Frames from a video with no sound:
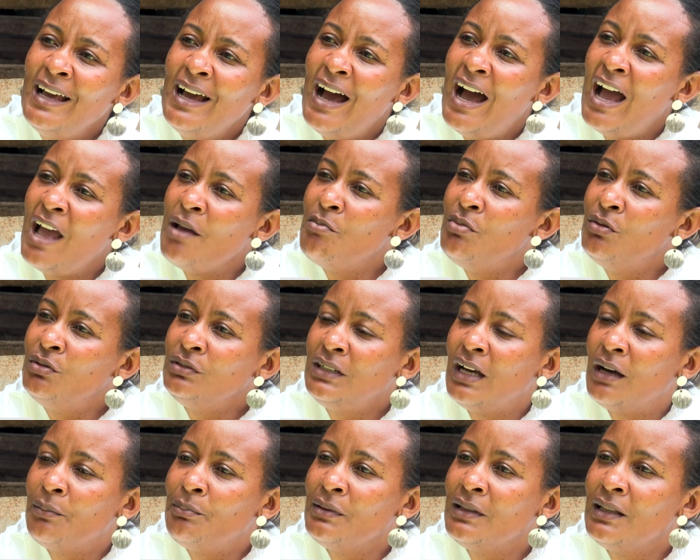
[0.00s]
I bought
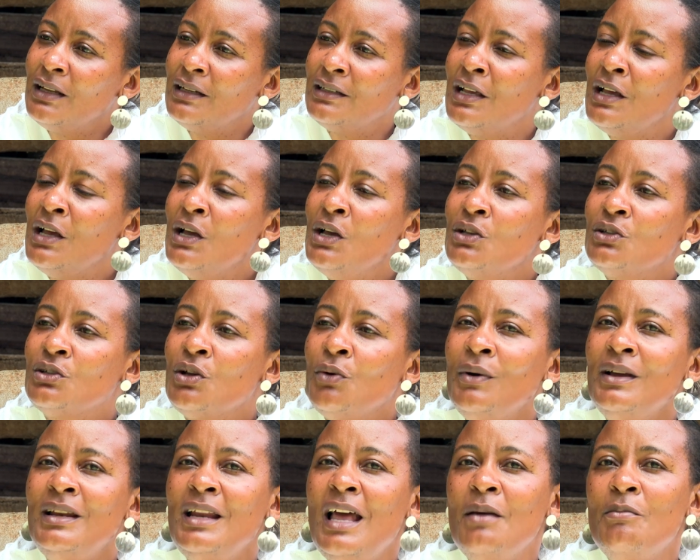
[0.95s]
a piglet. So
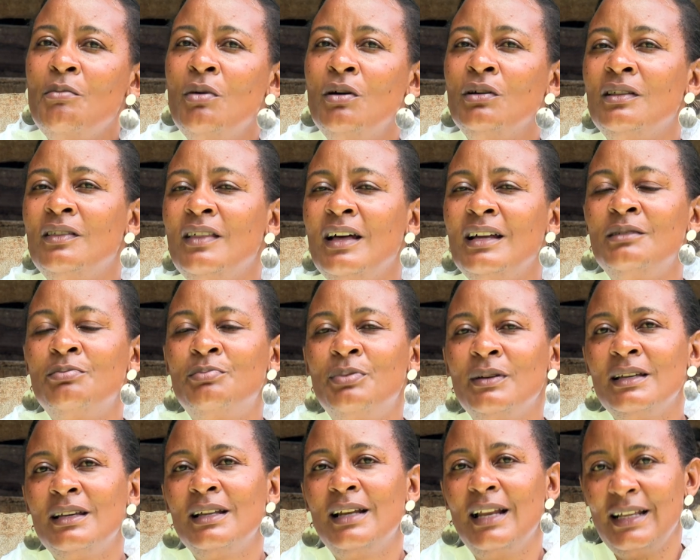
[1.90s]
when I bought that
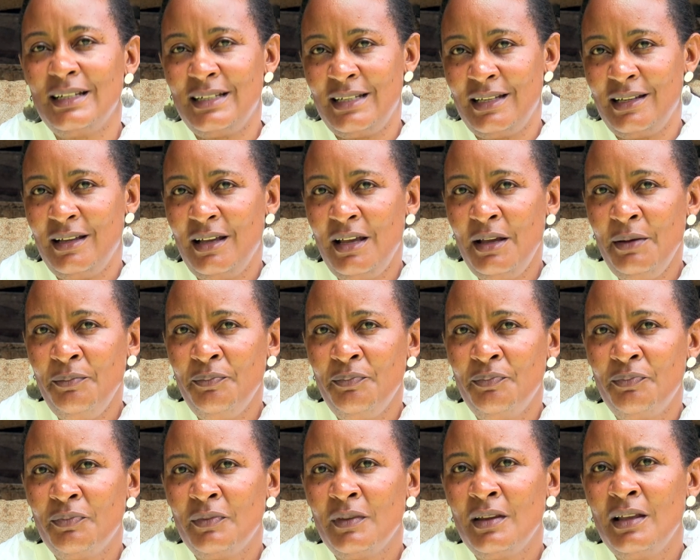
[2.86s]
piglet,
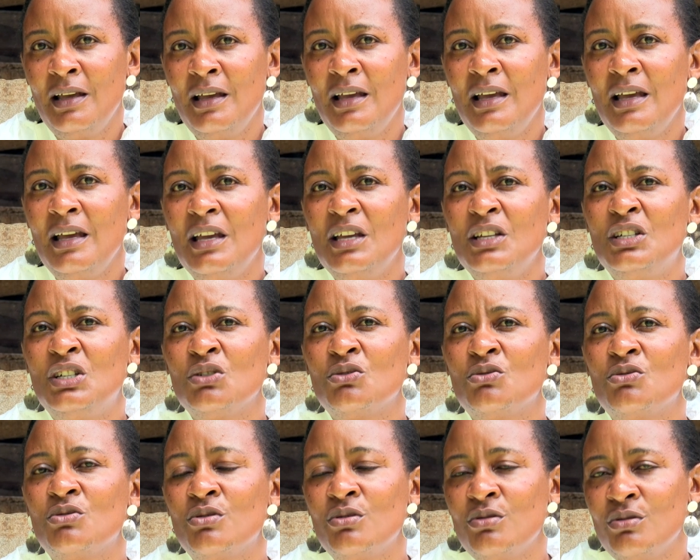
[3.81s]
it
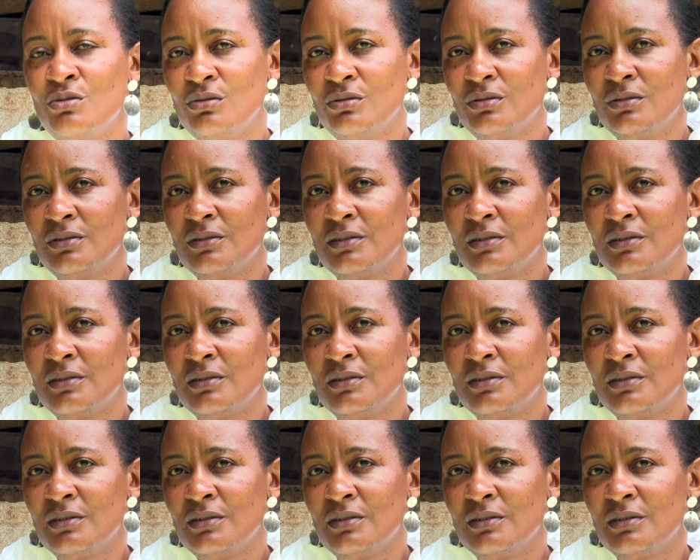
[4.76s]
grew